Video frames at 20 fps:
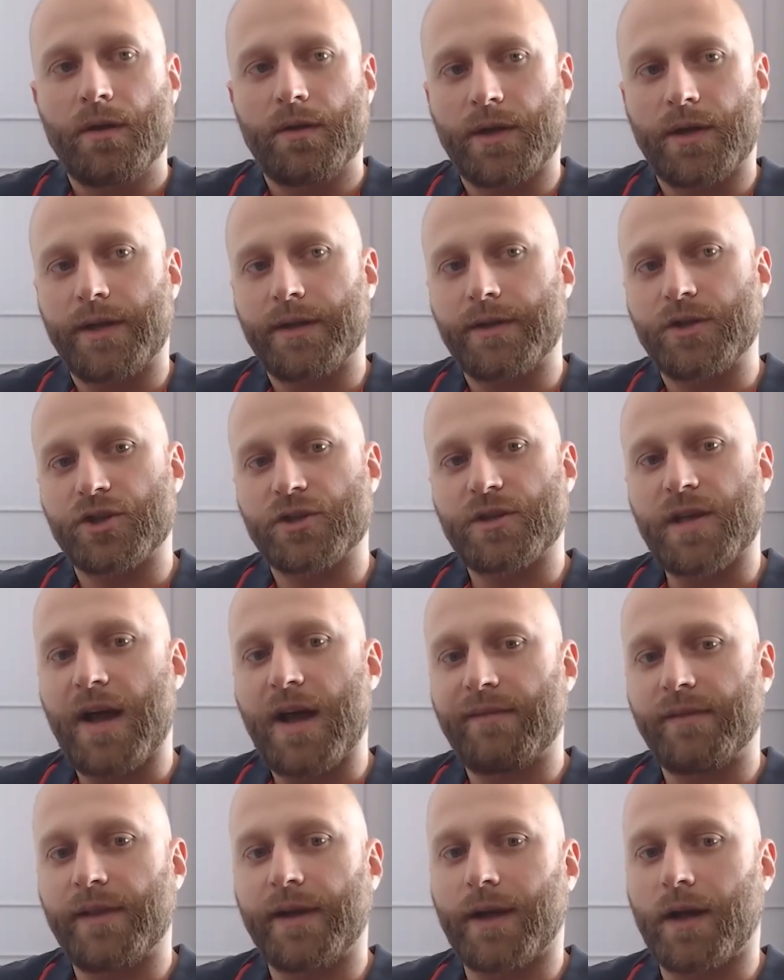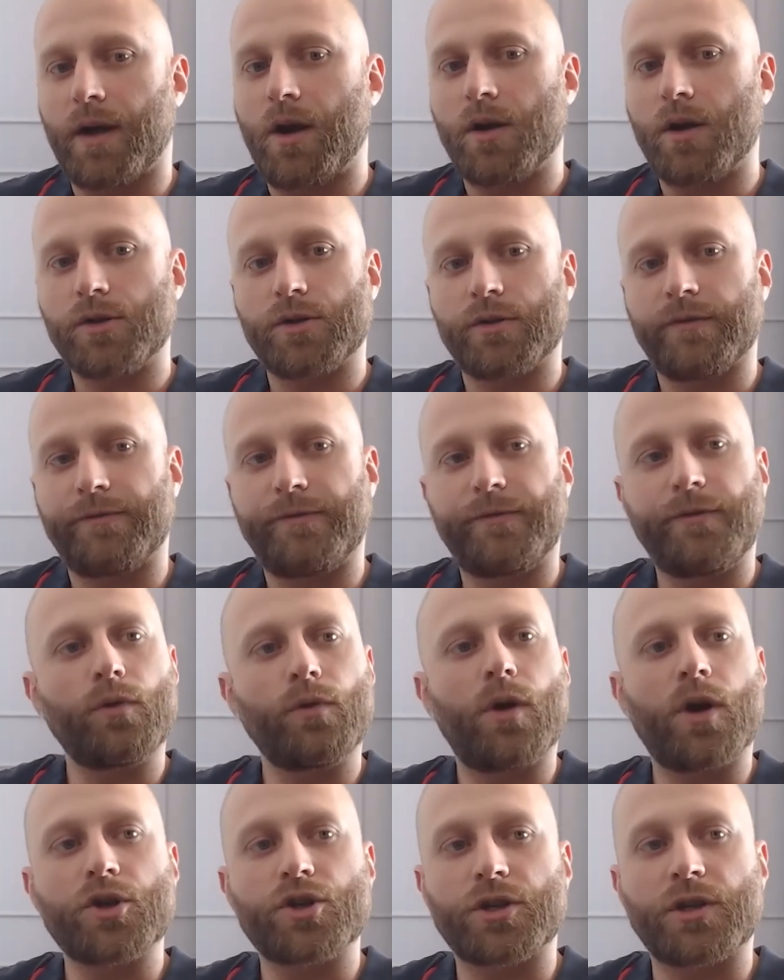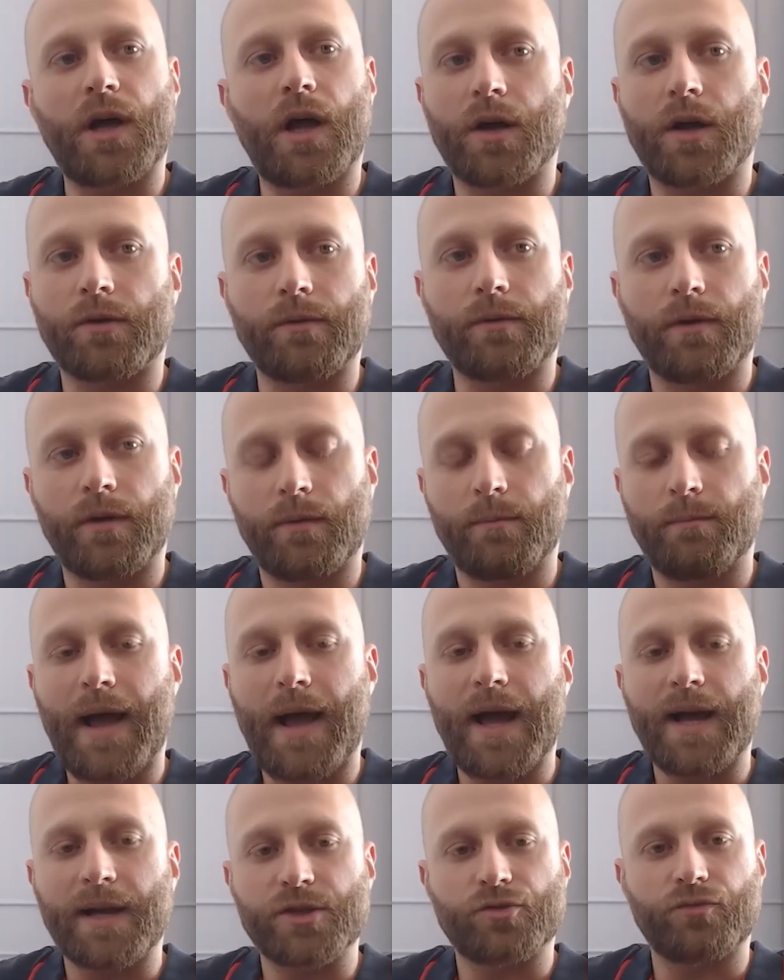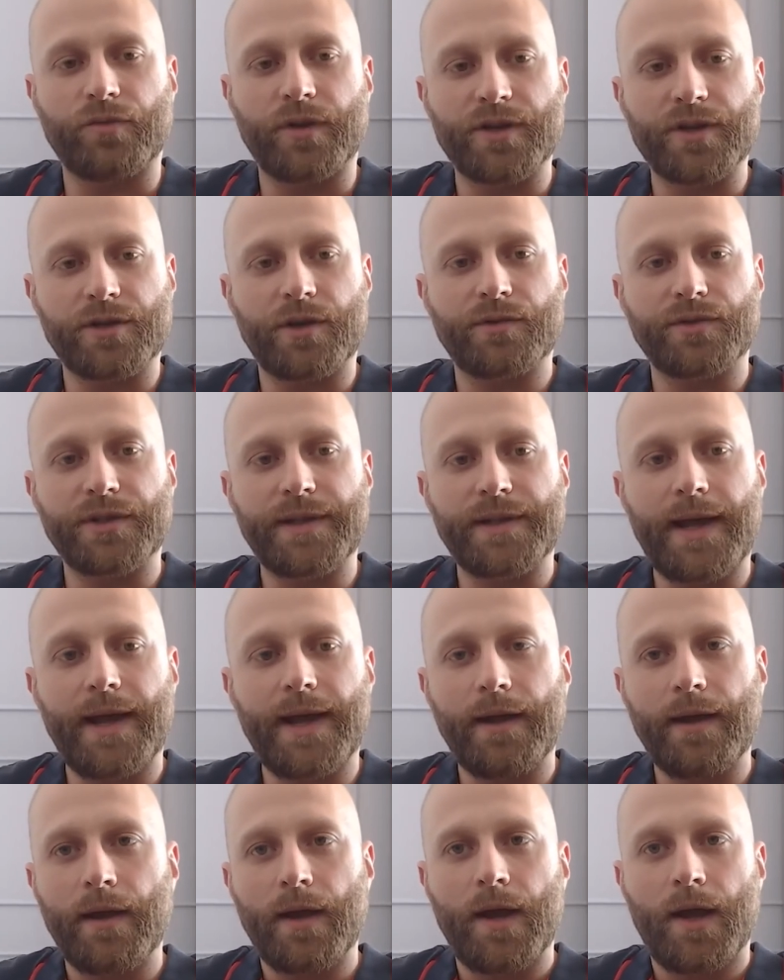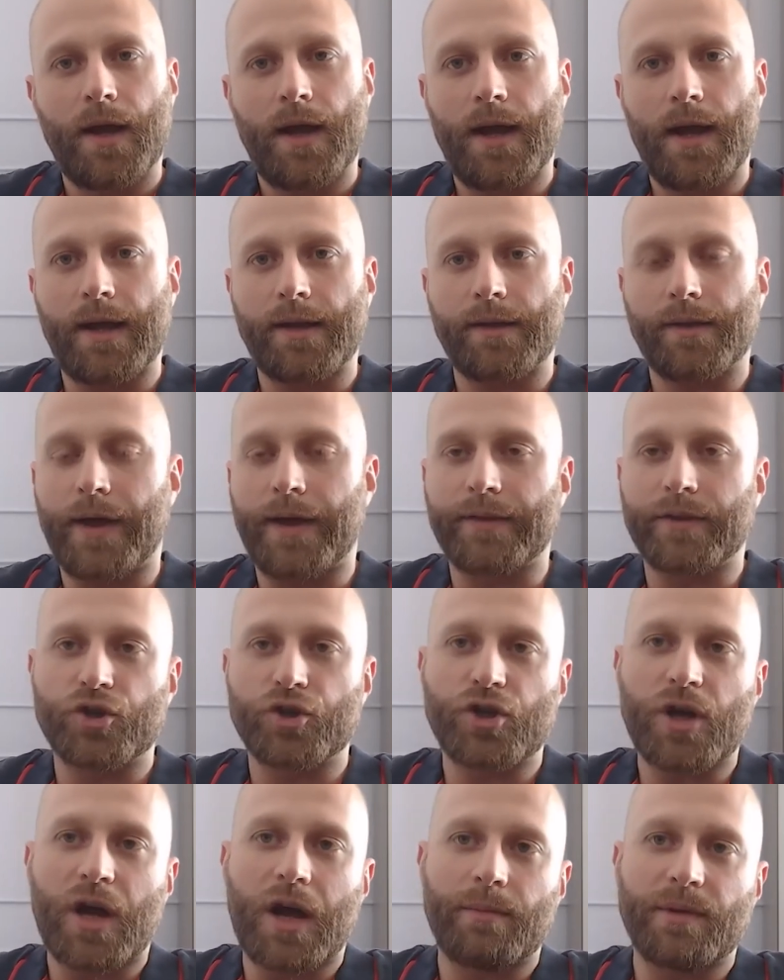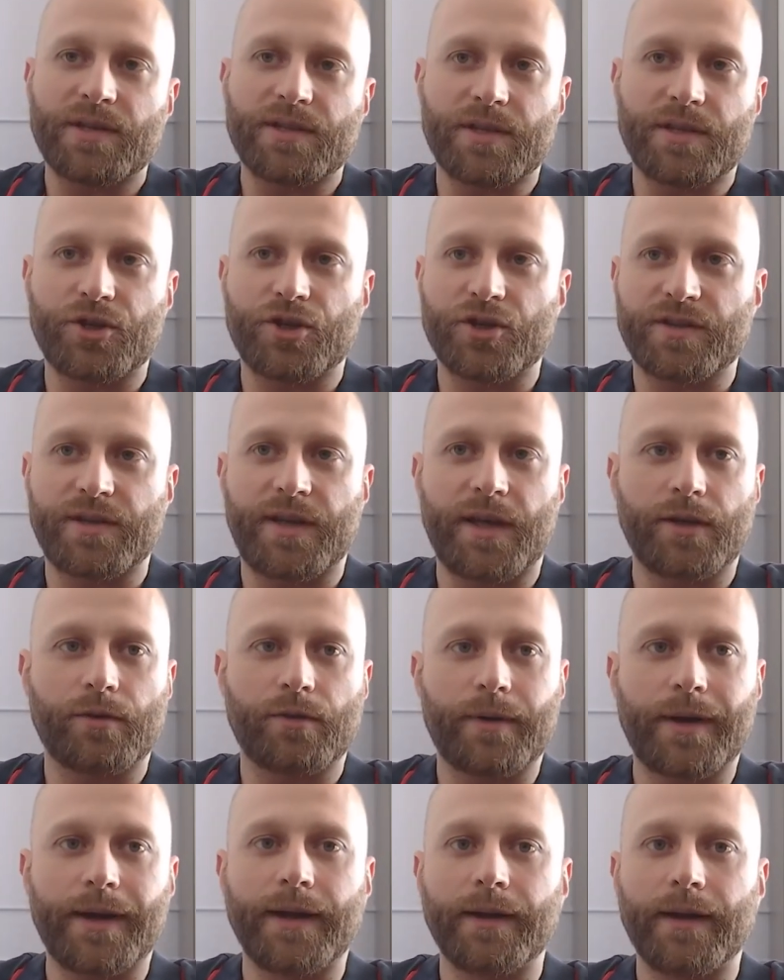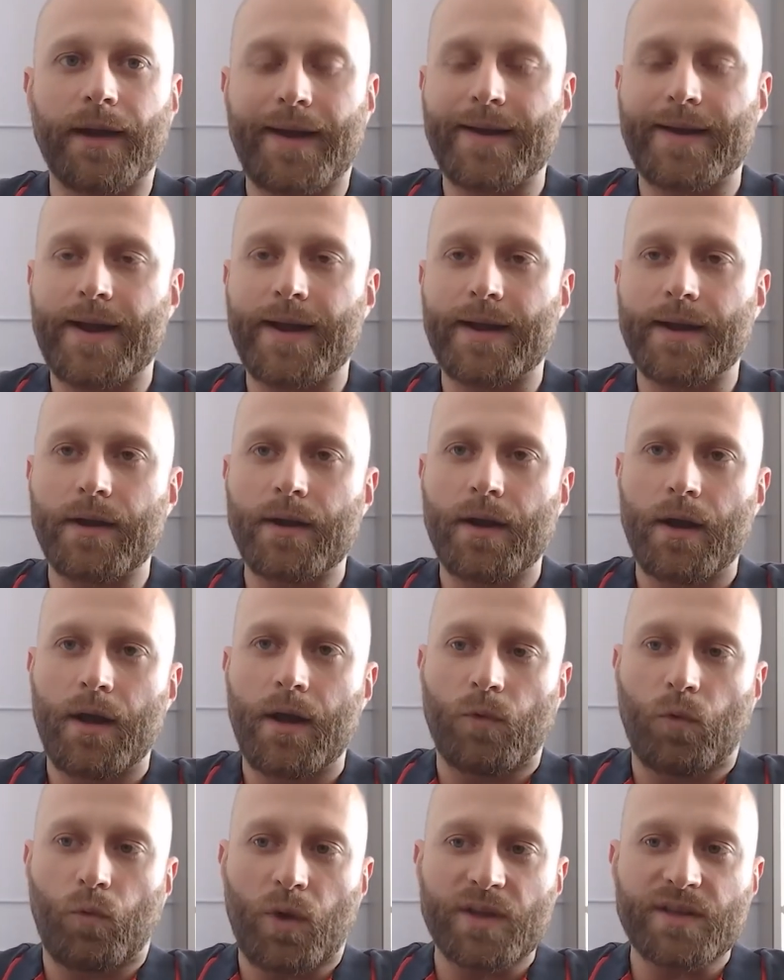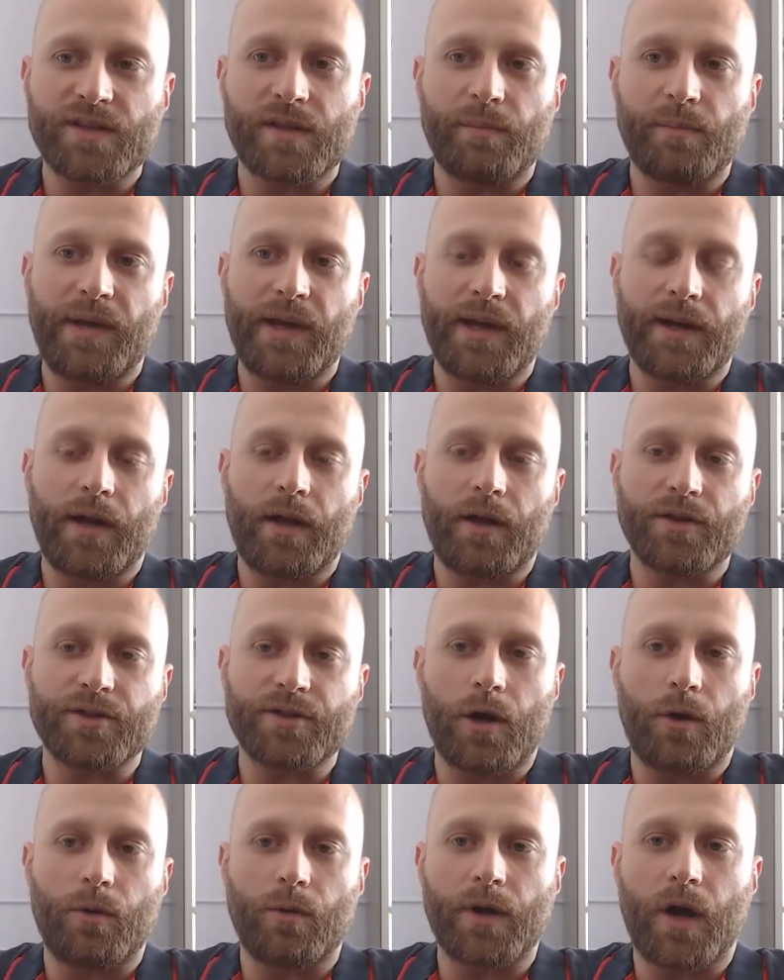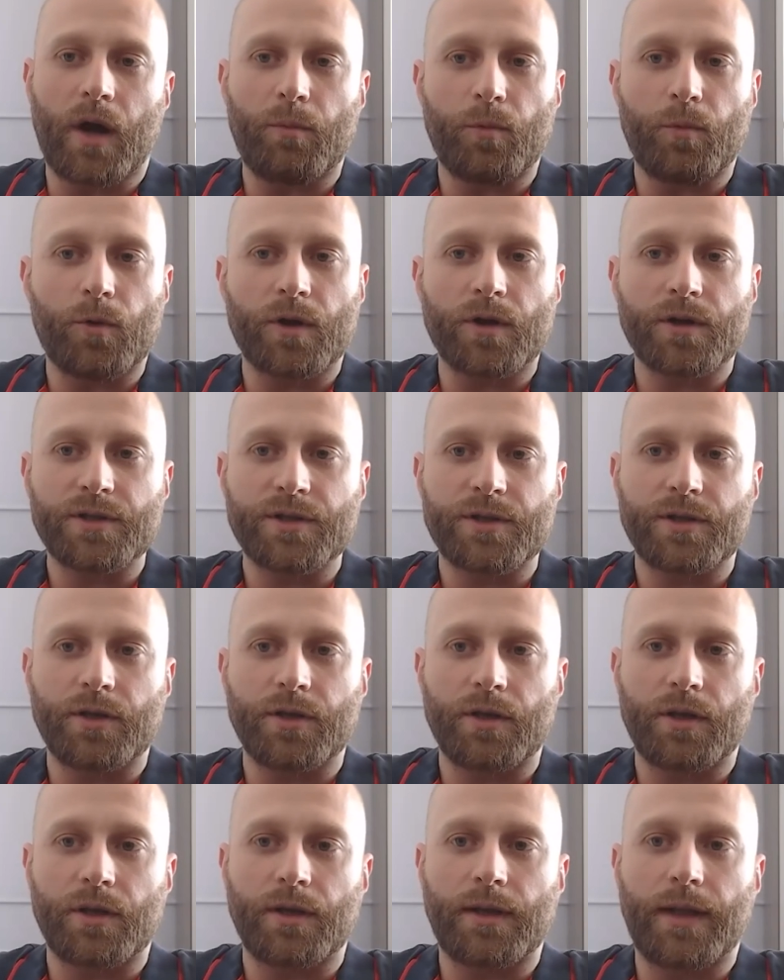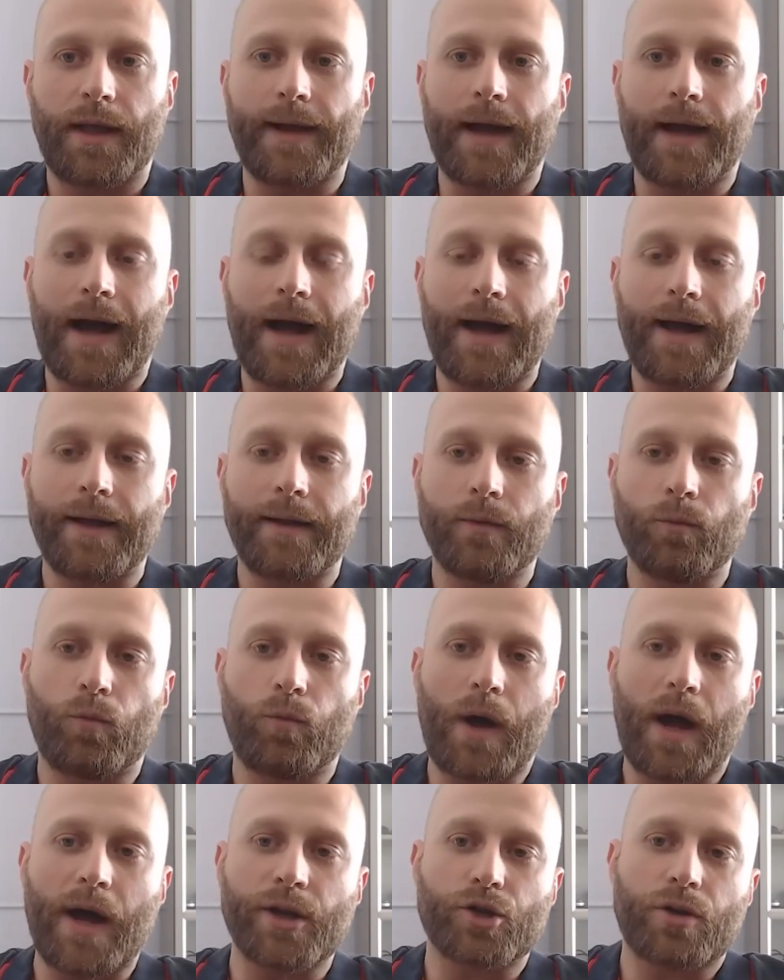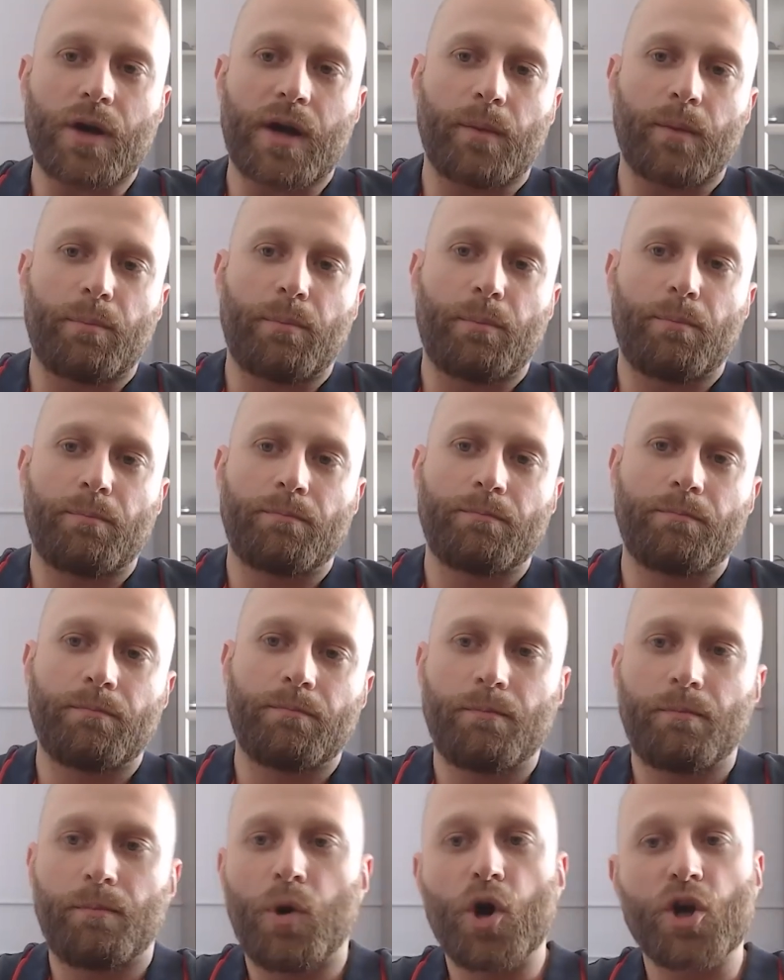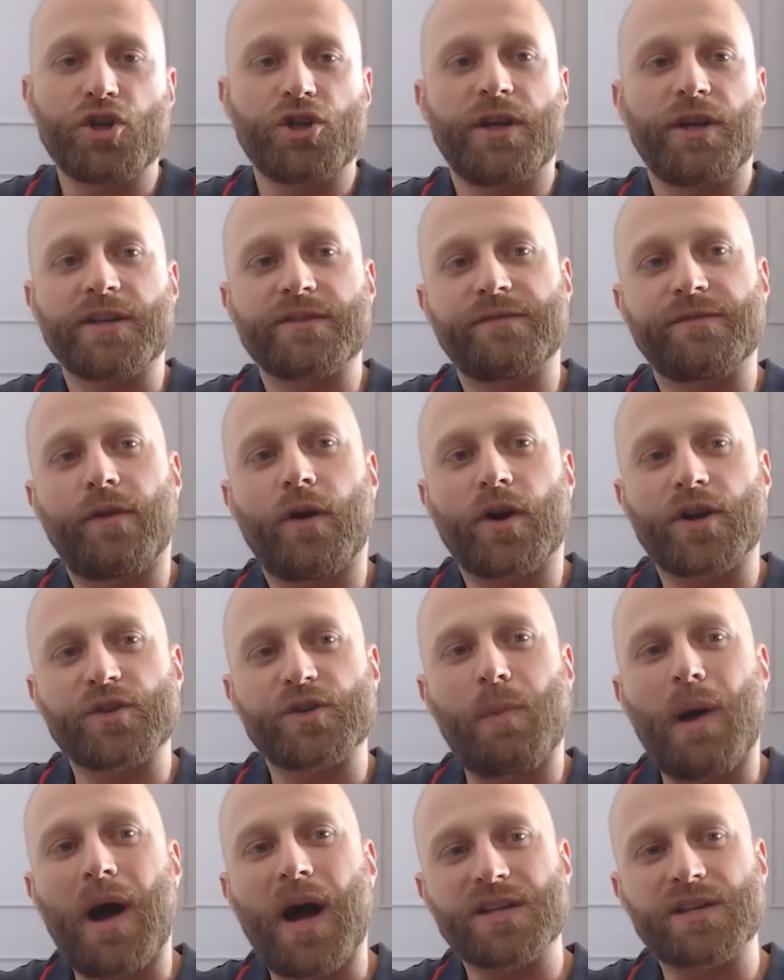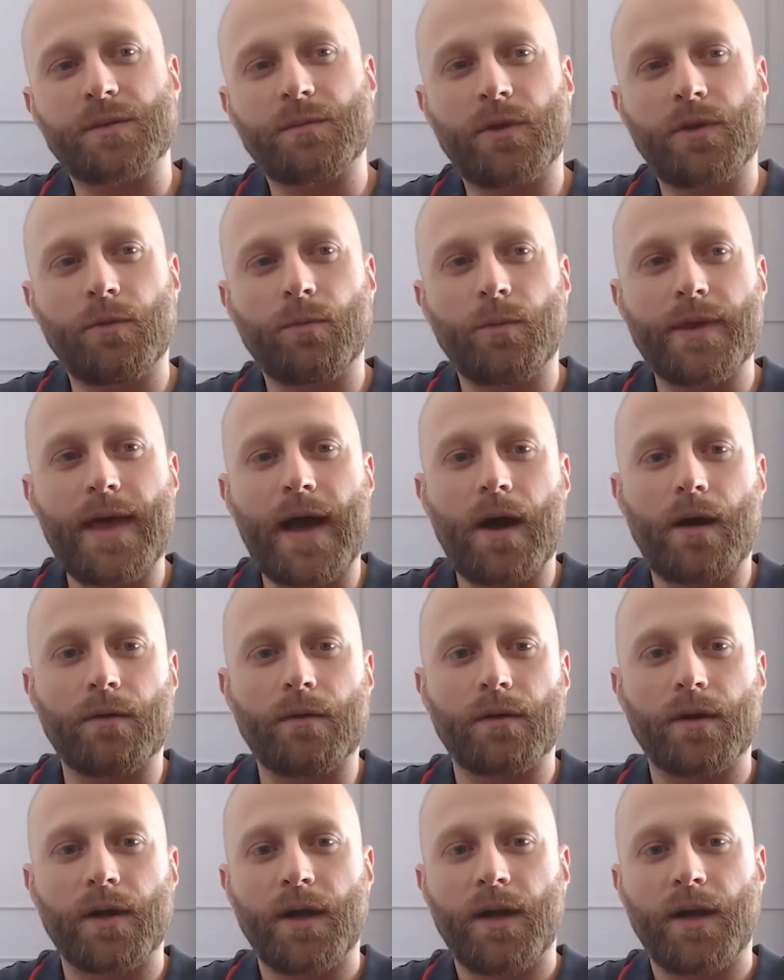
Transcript: They just have like a hundred, few hundred dollar max risk on a day, and like the job is to just get green. And then once the PNL is going upwards, like I I try to push it as far as possible without